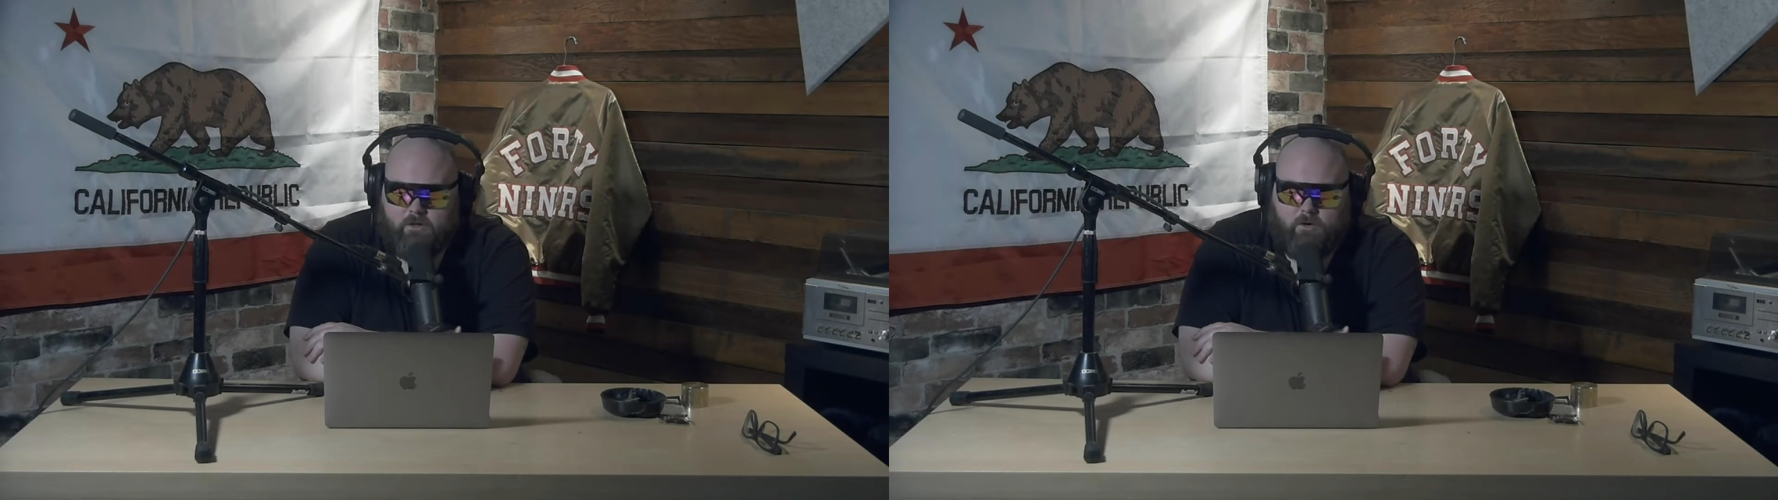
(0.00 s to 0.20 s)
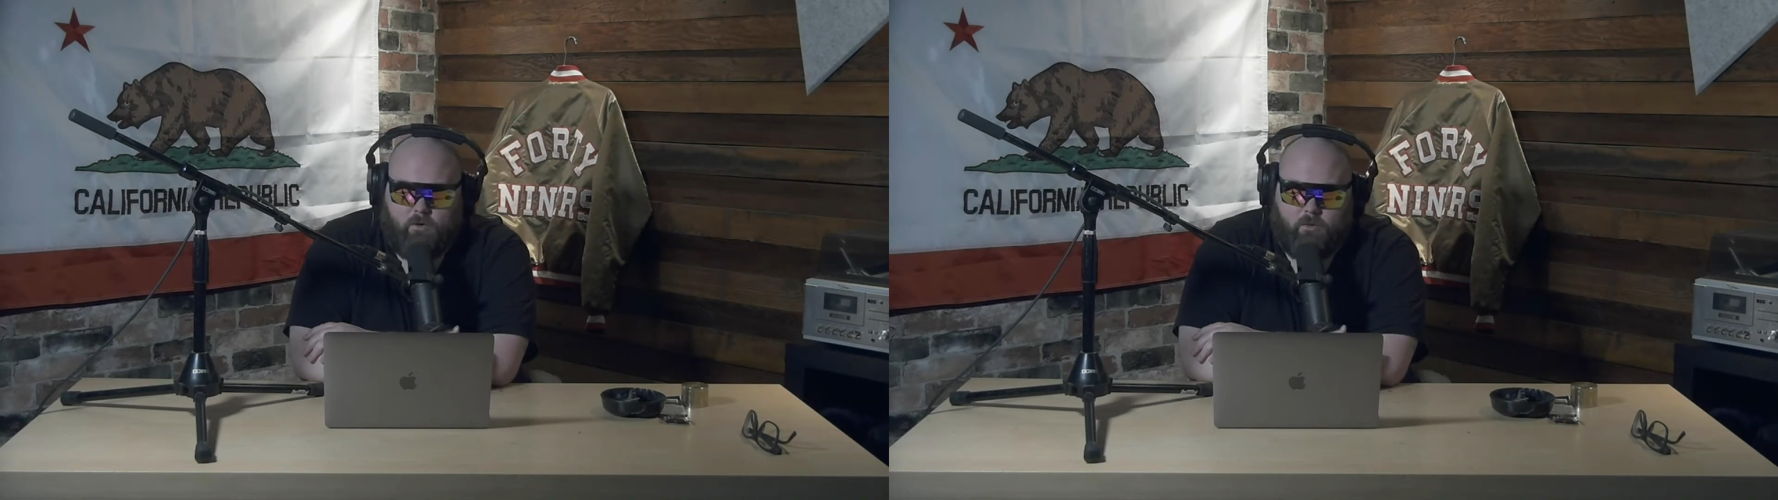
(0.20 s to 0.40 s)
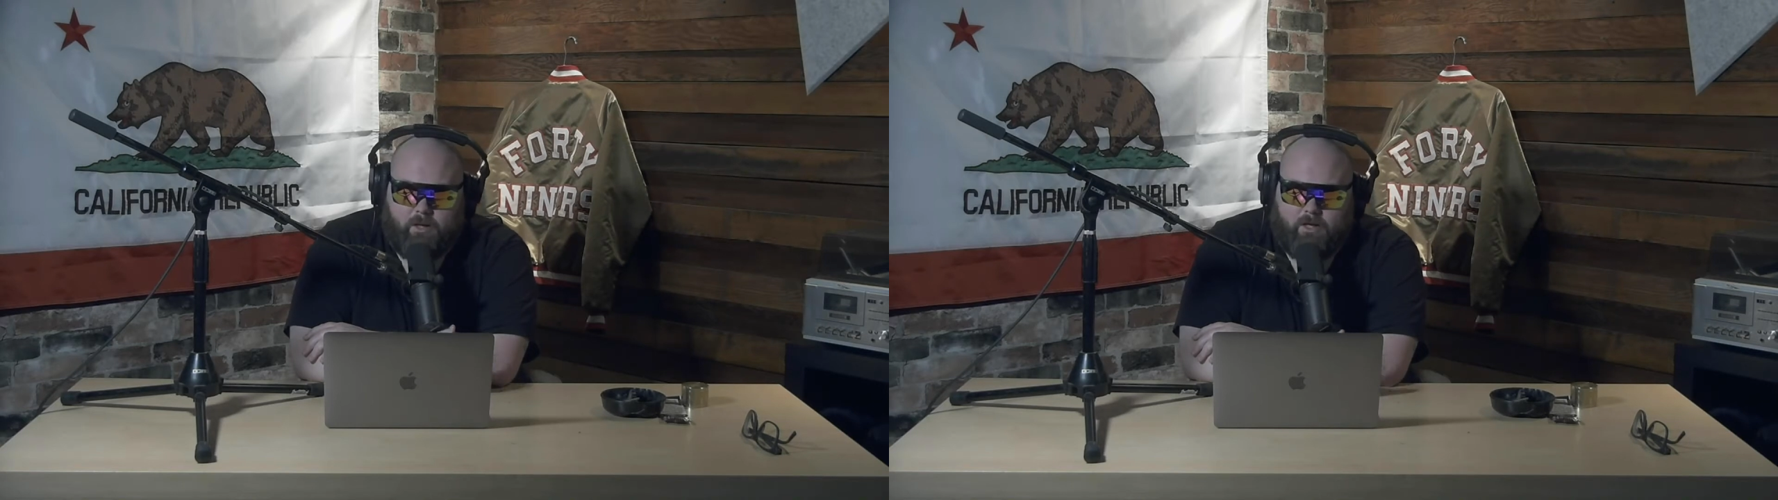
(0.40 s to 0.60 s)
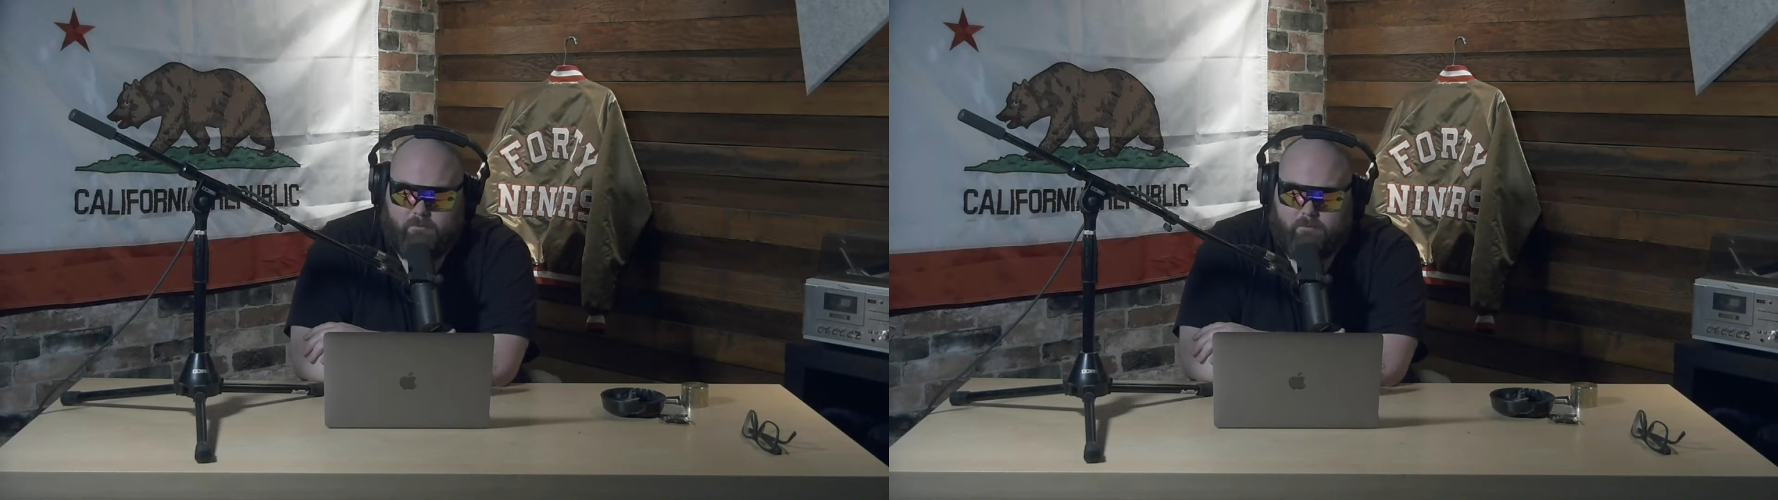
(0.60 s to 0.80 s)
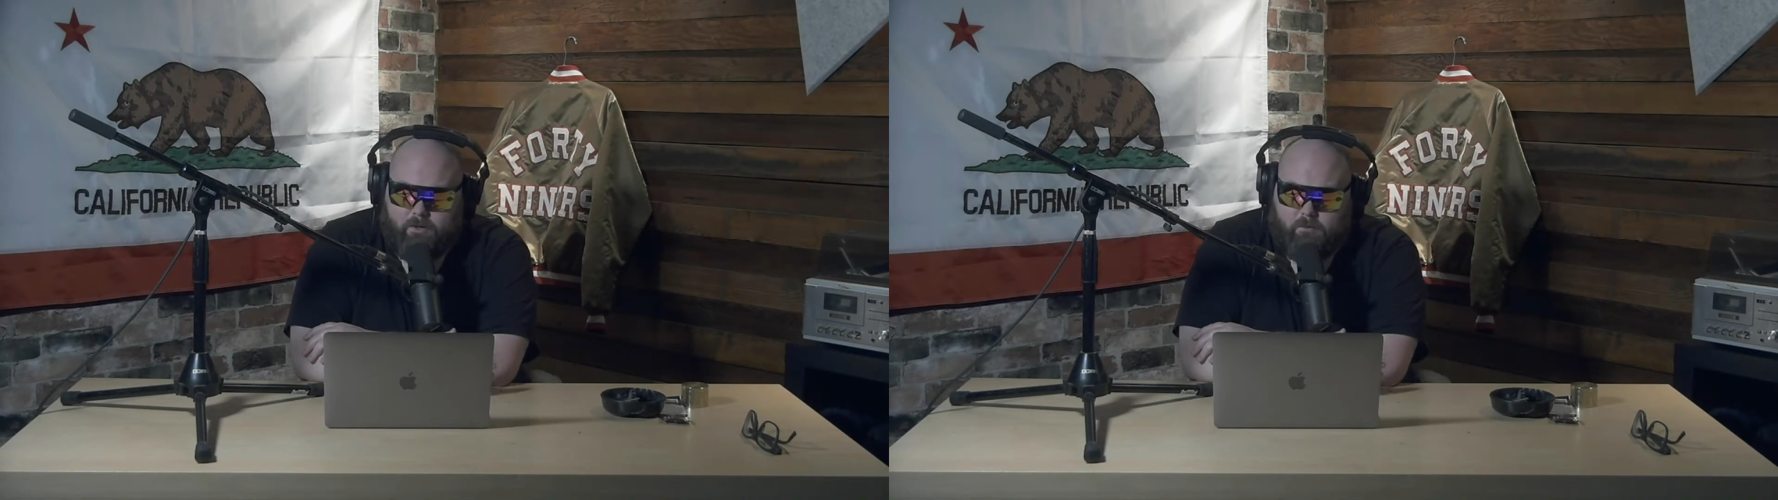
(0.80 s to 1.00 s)
or we end up,
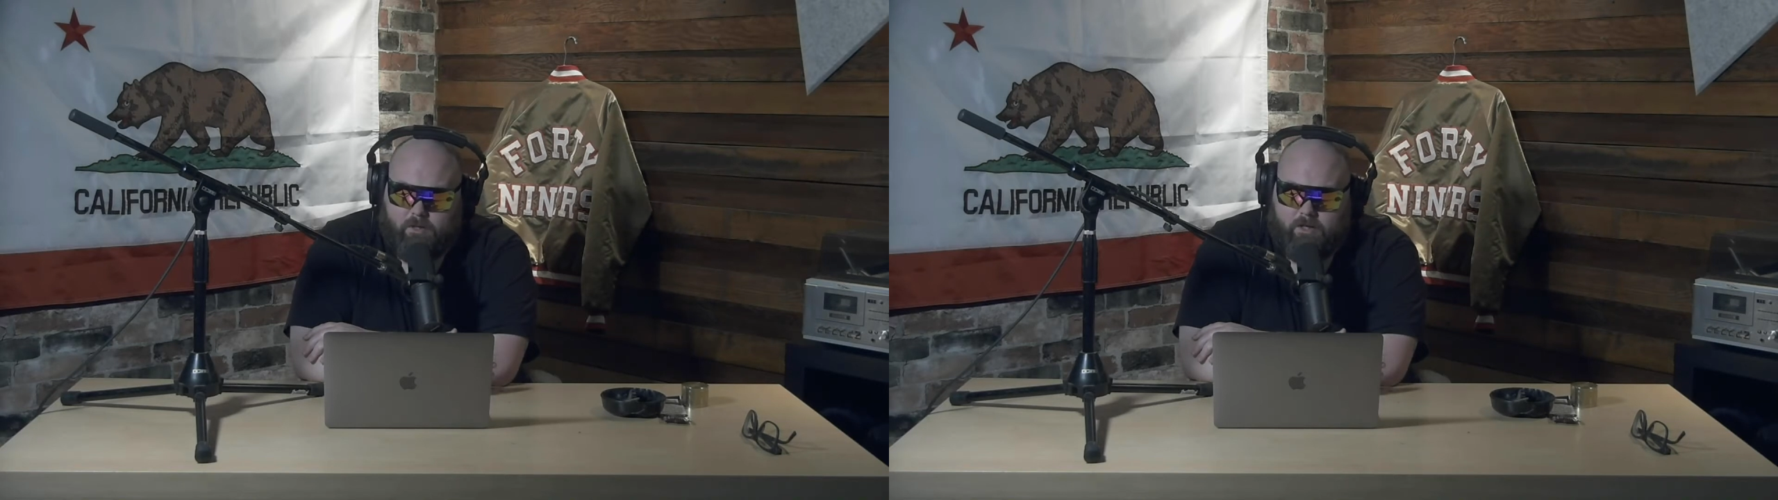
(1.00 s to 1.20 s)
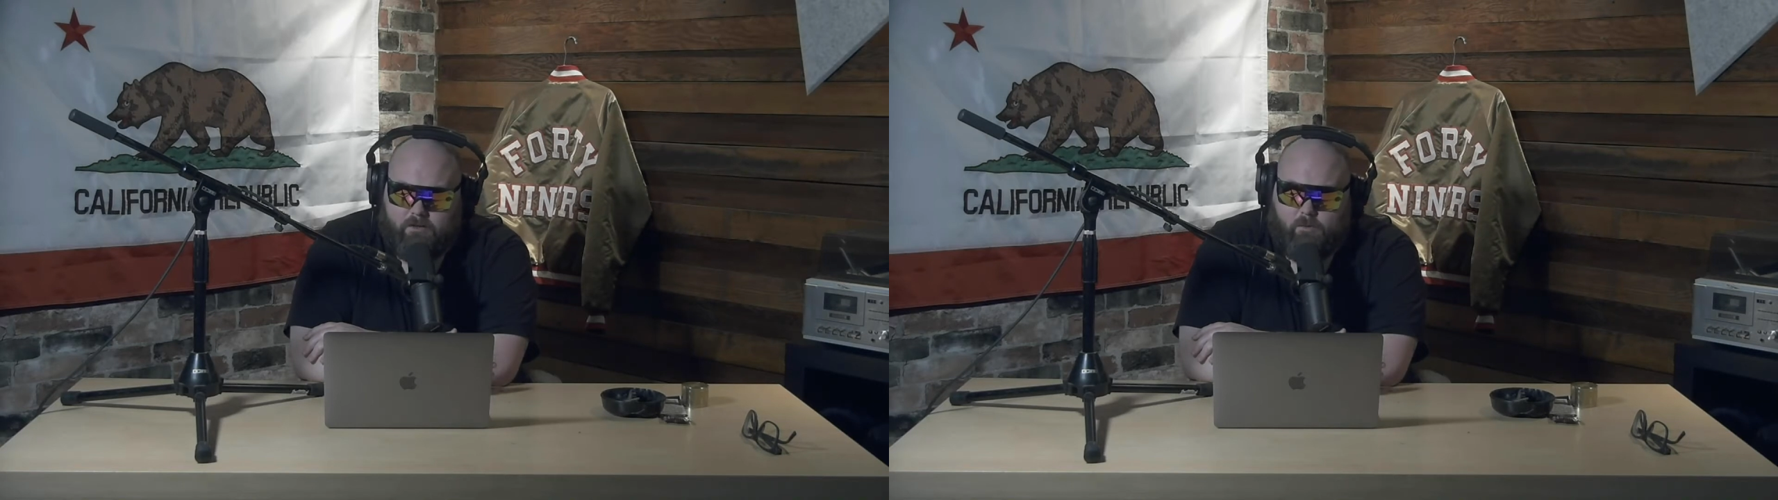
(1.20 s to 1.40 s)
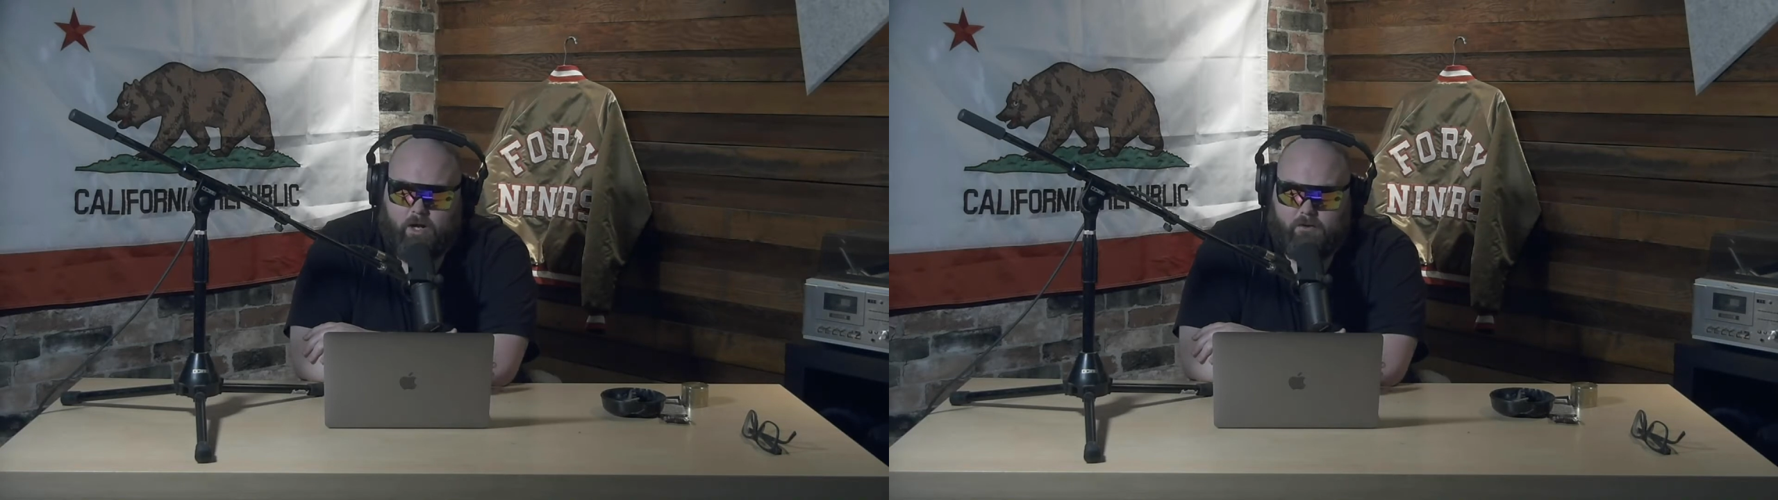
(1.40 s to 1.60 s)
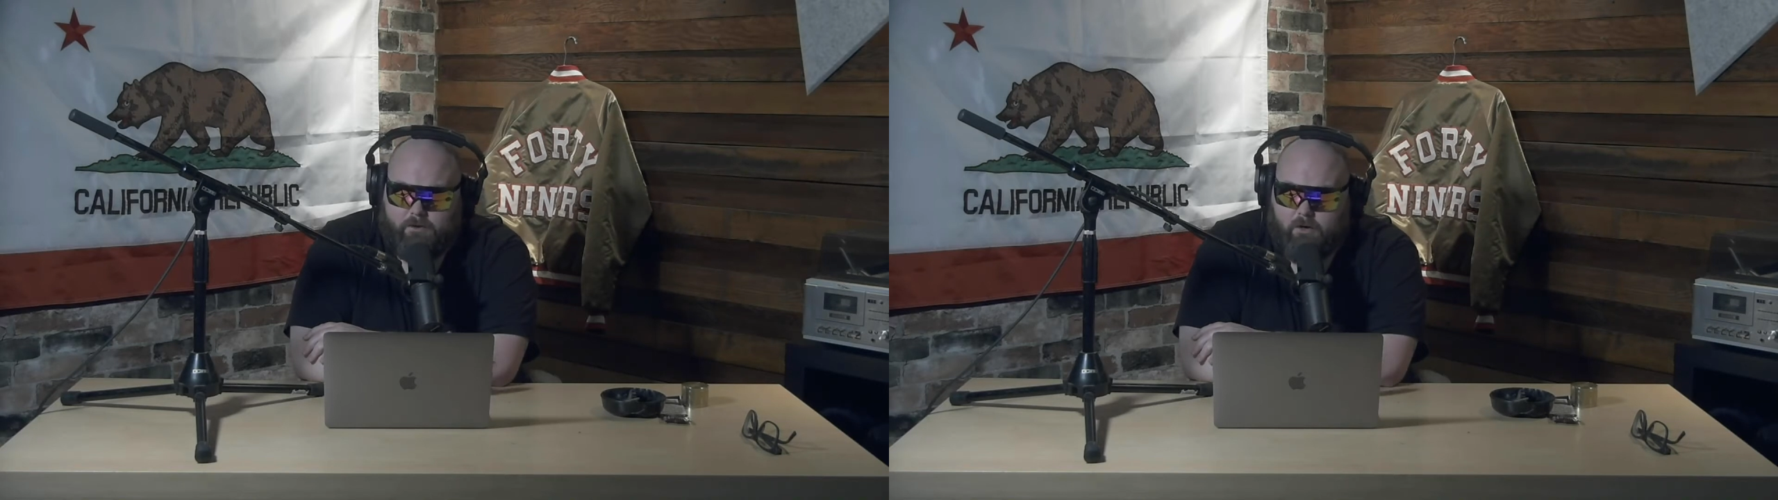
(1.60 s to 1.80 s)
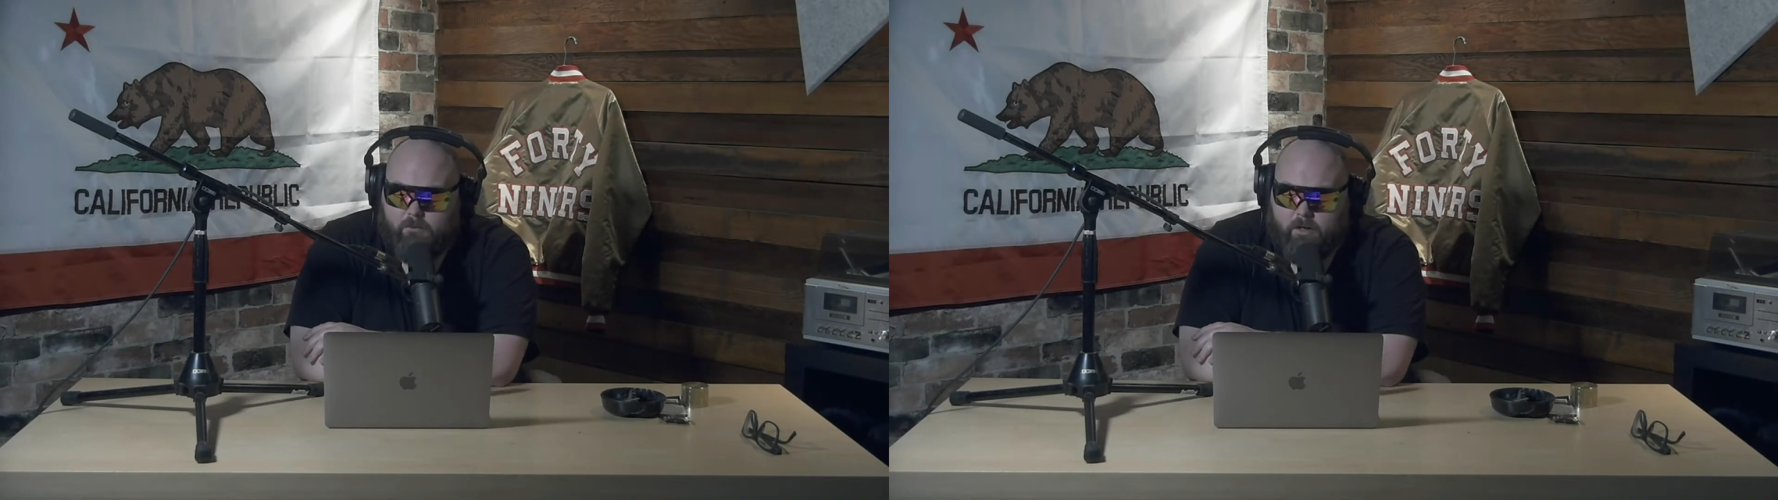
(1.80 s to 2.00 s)
playing in the wild card round.